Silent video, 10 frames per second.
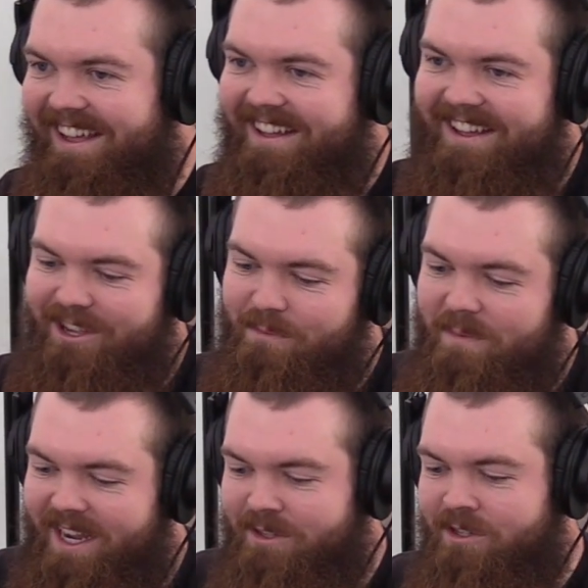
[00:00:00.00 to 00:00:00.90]
Yeah, you'll
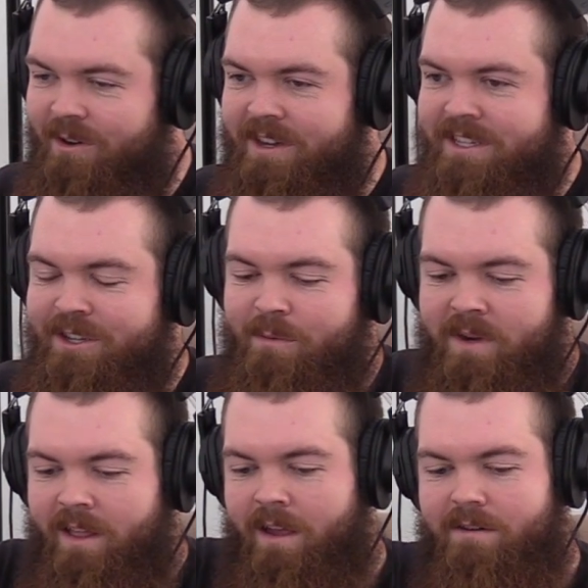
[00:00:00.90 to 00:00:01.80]
be making some noises. It'll
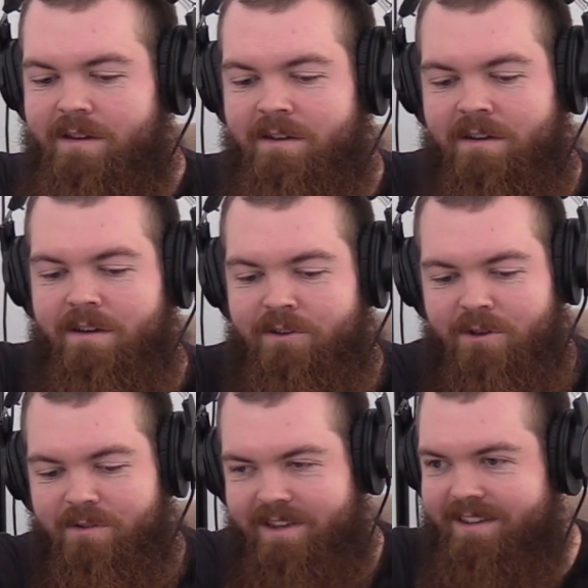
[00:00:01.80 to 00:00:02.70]
be like, oh, oh,
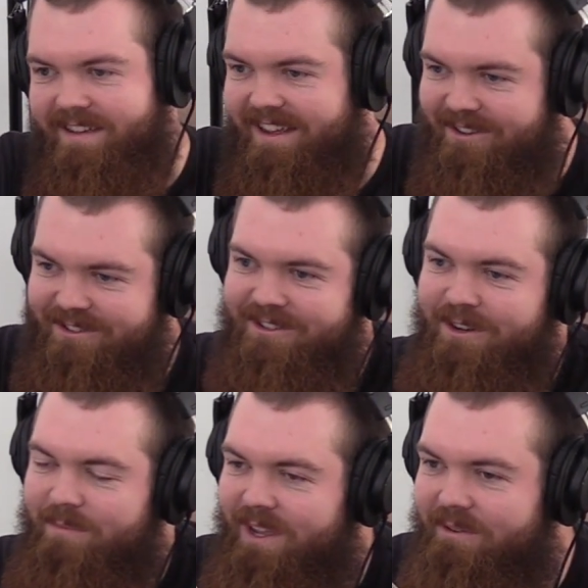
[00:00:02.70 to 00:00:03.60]
toy. Yeah, just,
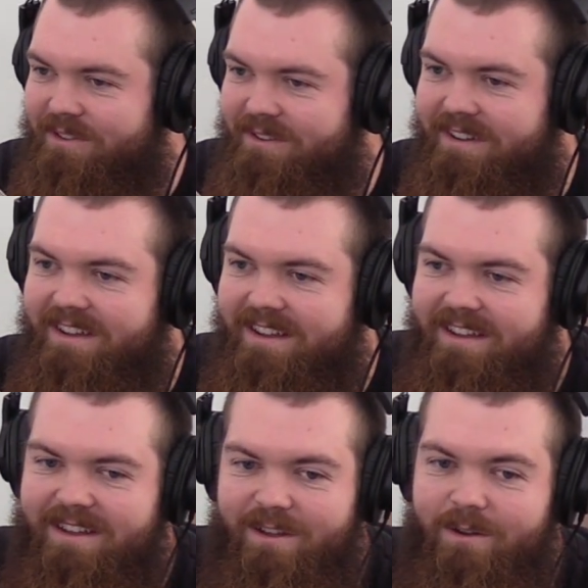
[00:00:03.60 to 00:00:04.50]
start oh, playing man, with you. That'd be
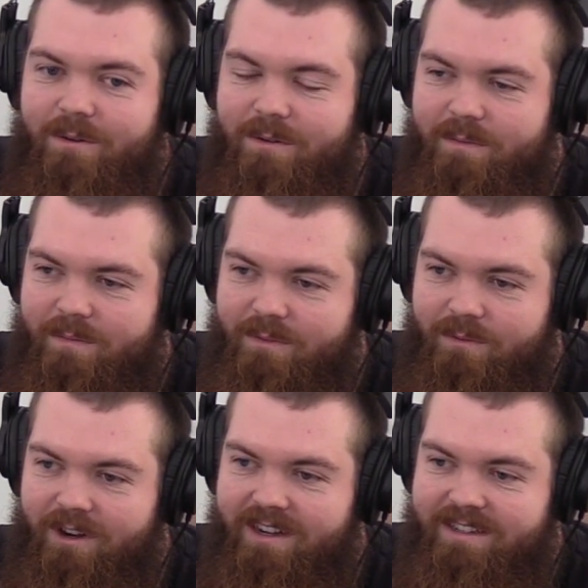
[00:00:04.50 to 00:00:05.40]
terrible, but it would
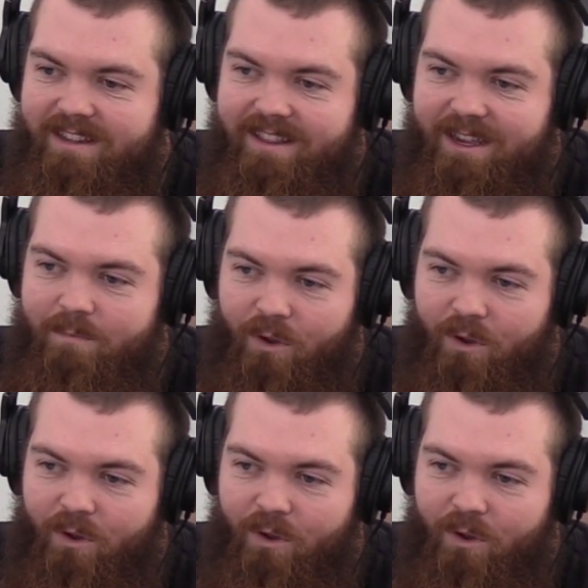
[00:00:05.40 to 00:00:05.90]
be. Whereas yep. like a